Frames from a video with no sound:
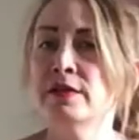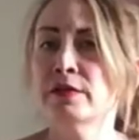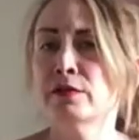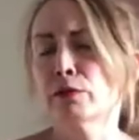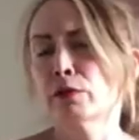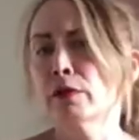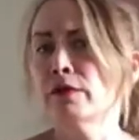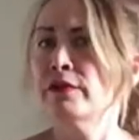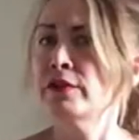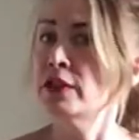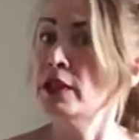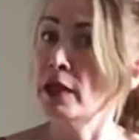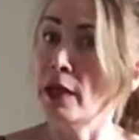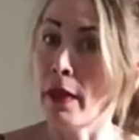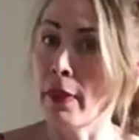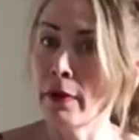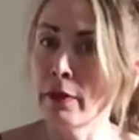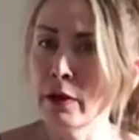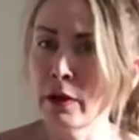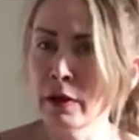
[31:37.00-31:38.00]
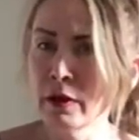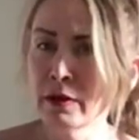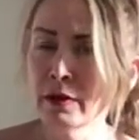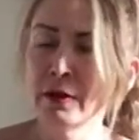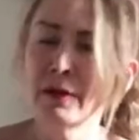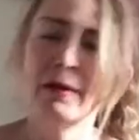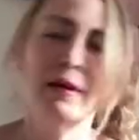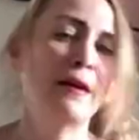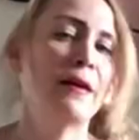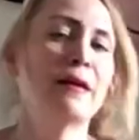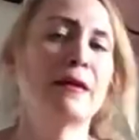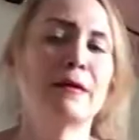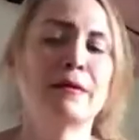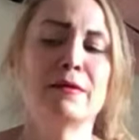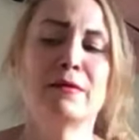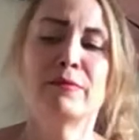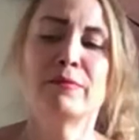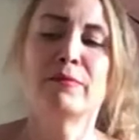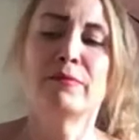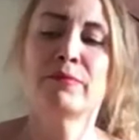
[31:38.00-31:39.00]
sort of together.
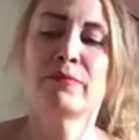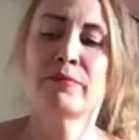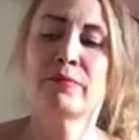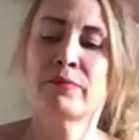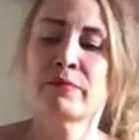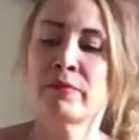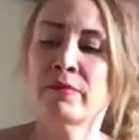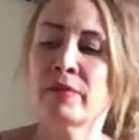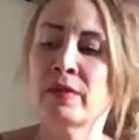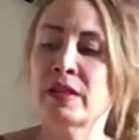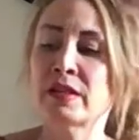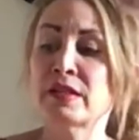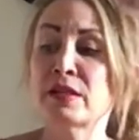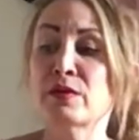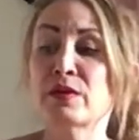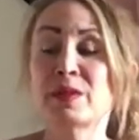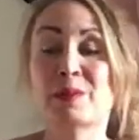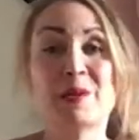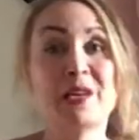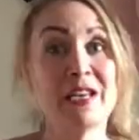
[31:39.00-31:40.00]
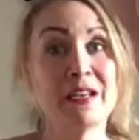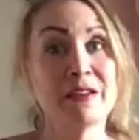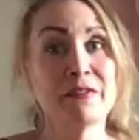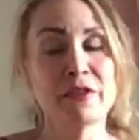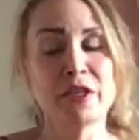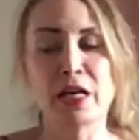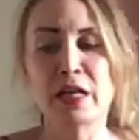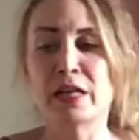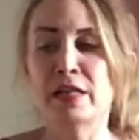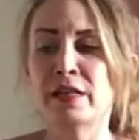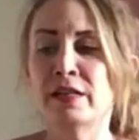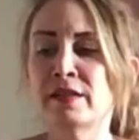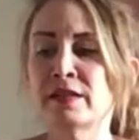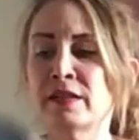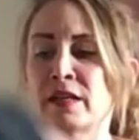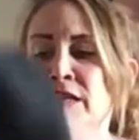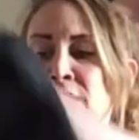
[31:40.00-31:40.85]
Um, so speaking of 90s,